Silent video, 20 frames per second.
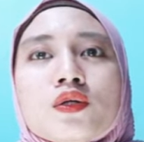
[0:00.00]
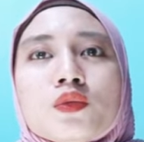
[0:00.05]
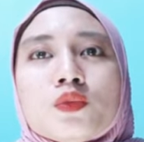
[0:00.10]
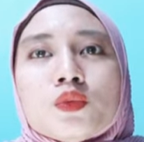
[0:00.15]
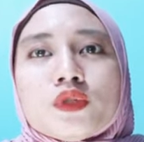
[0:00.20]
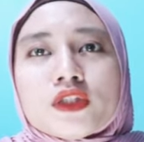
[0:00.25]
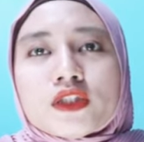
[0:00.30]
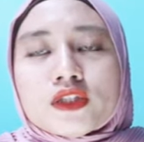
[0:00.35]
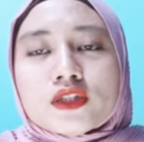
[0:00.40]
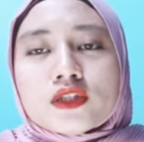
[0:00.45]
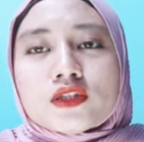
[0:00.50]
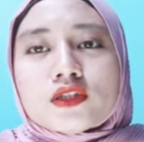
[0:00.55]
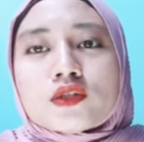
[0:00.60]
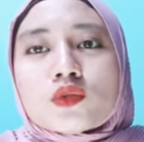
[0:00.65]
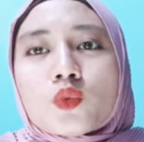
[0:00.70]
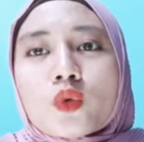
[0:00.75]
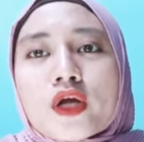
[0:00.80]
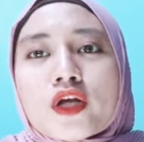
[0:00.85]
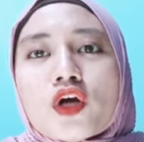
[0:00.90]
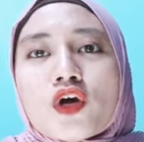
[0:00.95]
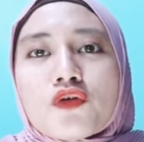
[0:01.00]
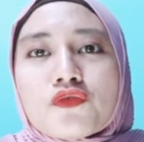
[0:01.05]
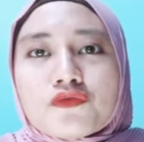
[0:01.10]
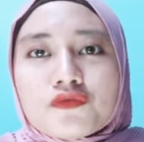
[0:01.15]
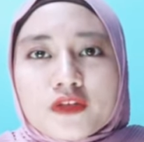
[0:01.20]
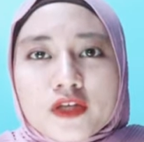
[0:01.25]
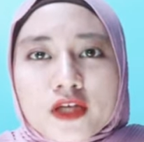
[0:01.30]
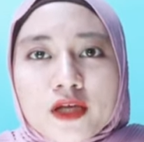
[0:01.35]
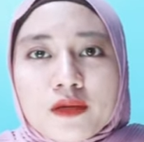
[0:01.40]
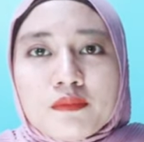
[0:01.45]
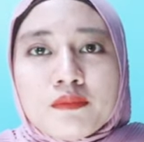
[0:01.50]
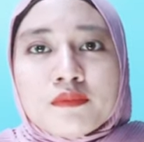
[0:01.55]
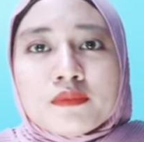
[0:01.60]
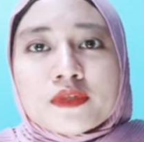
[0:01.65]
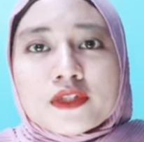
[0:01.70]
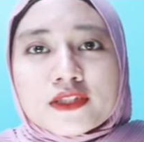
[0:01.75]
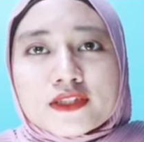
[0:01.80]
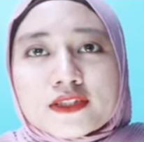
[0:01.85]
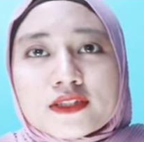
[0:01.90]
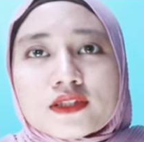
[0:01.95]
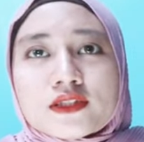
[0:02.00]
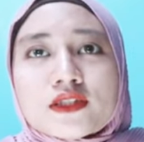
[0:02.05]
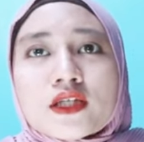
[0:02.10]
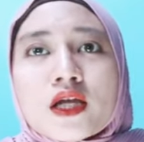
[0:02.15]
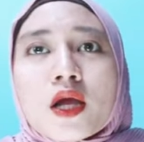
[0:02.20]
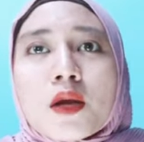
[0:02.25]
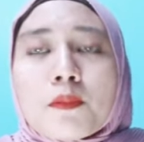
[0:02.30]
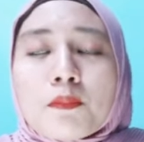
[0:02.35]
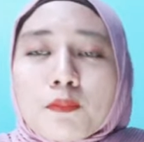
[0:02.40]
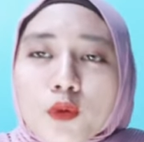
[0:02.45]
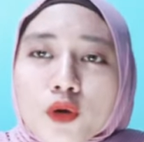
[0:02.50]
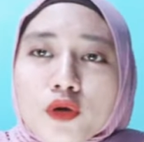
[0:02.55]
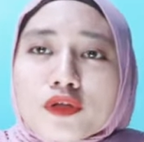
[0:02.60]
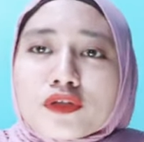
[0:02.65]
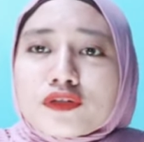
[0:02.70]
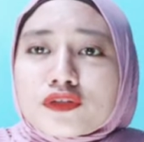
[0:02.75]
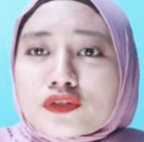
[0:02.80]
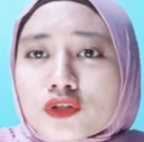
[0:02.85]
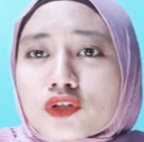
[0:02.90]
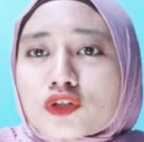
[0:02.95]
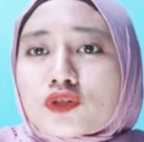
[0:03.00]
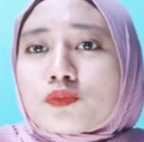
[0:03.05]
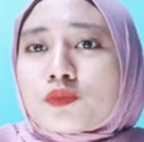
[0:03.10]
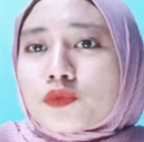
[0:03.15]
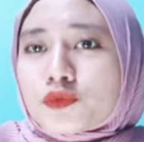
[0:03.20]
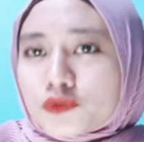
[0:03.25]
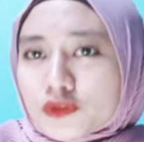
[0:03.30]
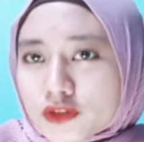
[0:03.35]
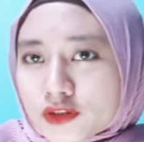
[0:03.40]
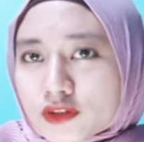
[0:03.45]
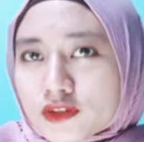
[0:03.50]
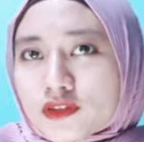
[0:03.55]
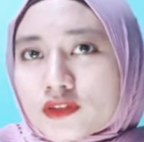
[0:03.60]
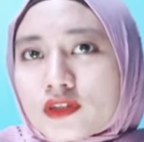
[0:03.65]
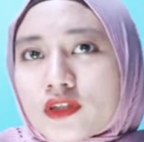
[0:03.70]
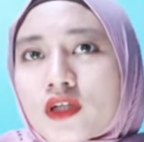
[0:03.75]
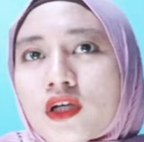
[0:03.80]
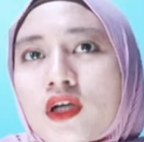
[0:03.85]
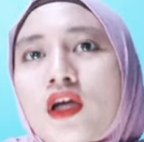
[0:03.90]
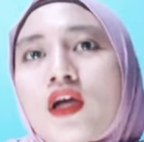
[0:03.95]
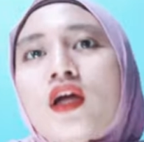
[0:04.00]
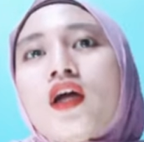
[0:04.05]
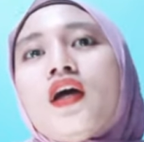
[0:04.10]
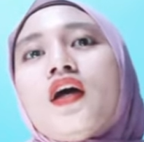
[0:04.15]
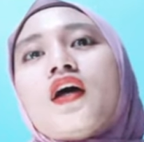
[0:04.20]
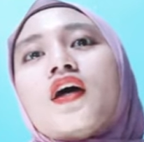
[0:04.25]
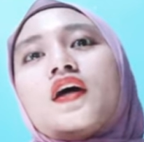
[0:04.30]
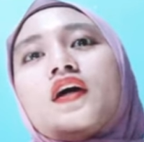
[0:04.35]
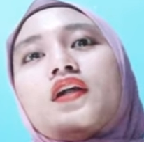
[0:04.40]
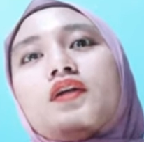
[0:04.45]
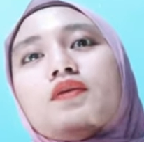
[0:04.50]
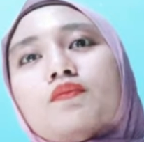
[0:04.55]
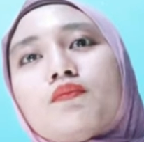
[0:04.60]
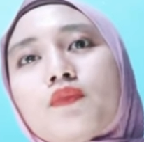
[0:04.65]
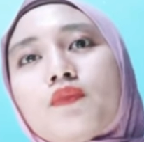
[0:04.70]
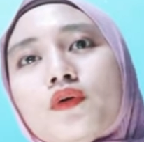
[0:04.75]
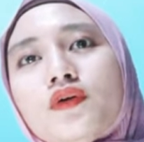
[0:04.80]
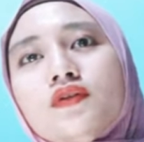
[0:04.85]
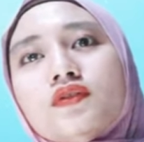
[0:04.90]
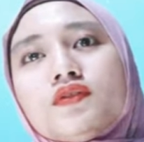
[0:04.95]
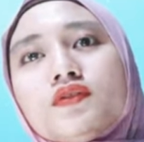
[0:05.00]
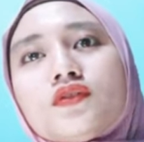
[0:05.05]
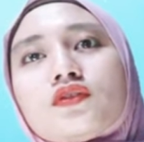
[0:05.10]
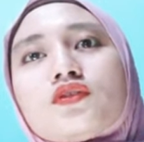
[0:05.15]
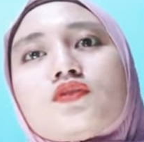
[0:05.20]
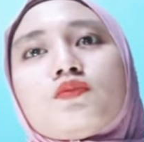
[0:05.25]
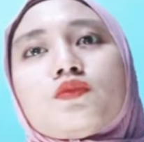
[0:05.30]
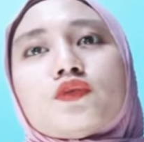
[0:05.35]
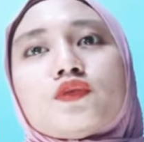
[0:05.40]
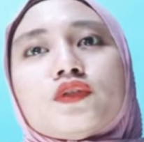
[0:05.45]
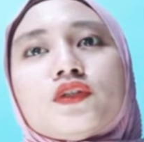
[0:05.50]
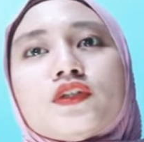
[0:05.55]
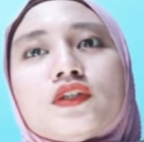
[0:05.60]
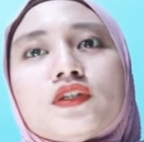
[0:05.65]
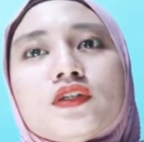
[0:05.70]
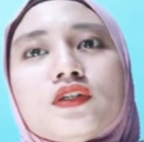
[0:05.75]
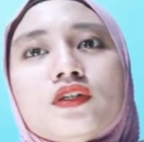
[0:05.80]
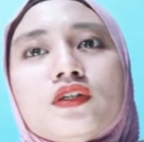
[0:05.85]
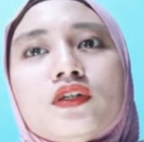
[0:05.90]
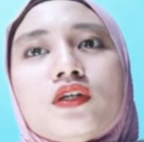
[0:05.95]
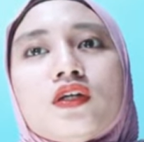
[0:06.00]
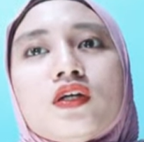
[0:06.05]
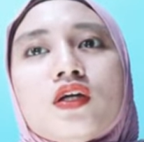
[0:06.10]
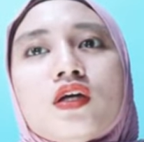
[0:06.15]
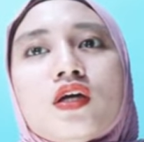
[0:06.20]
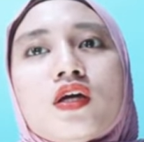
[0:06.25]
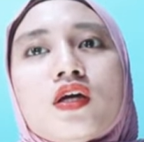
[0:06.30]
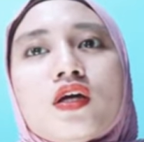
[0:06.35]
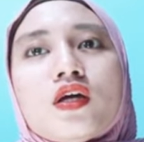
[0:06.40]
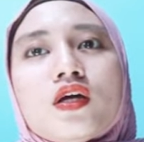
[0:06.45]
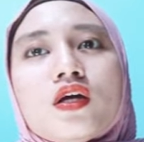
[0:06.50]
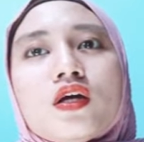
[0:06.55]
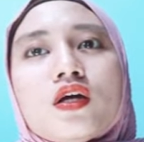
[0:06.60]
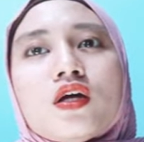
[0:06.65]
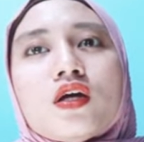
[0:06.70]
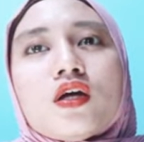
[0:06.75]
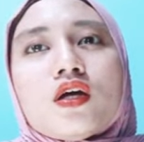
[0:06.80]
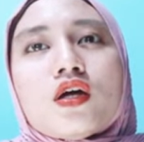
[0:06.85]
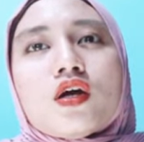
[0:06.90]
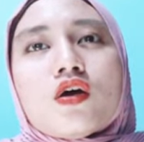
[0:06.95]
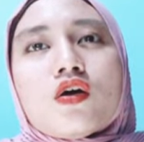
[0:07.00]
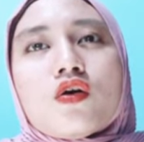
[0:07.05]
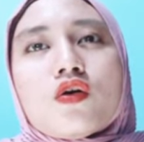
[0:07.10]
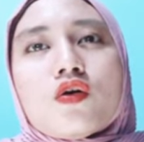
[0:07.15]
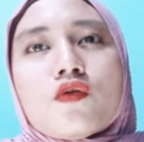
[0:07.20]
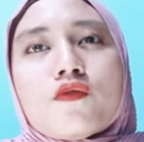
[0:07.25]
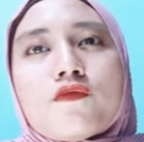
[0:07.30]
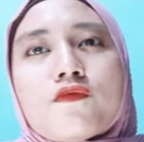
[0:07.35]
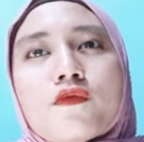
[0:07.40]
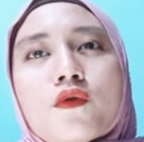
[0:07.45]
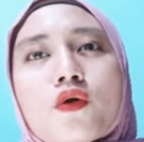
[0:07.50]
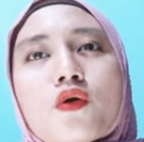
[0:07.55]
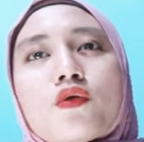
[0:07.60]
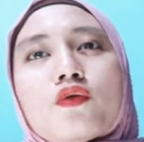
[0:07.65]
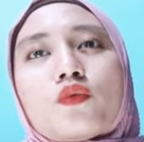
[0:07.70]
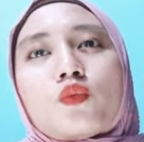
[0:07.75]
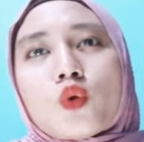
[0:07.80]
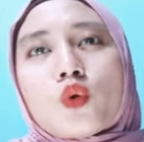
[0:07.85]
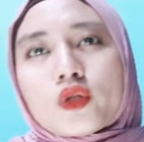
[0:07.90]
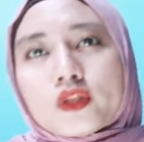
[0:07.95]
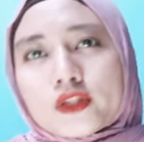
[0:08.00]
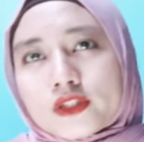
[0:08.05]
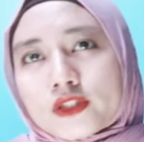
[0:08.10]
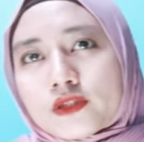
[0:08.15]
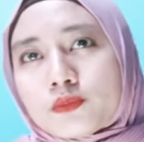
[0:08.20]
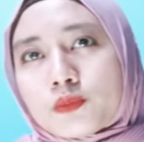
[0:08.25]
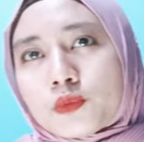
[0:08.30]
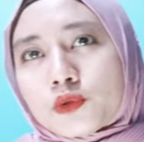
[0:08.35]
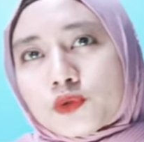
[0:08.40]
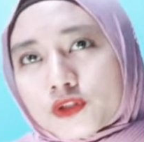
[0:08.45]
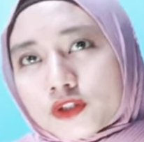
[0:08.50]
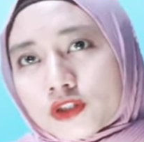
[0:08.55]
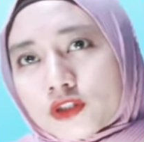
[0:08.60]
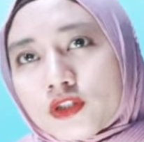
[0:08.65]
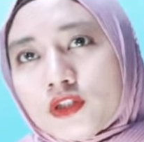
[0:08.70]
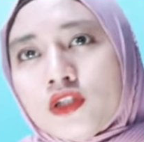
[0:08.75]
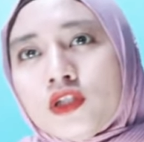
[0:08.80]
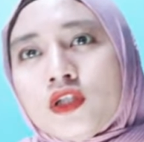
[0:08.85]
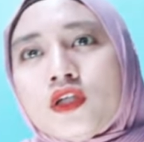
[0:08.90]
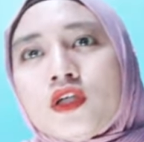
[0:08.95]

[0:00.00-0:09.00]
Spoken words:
which is one of them is point source pollution. The point source pollution for water pollution